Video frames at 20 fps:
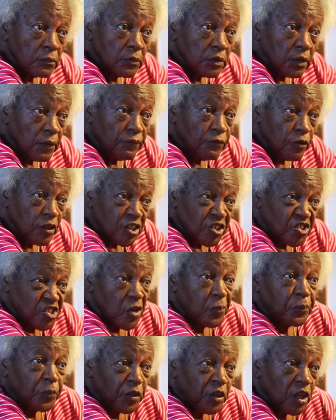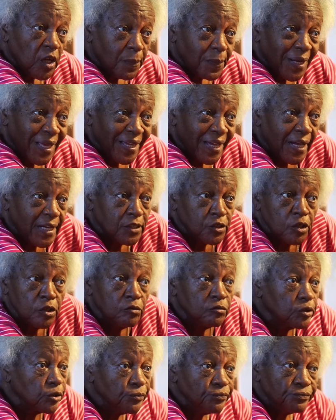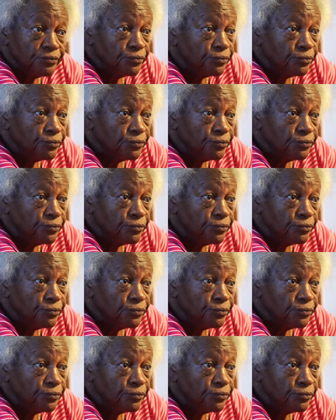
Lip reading: if you'd have zipped it up like I told you.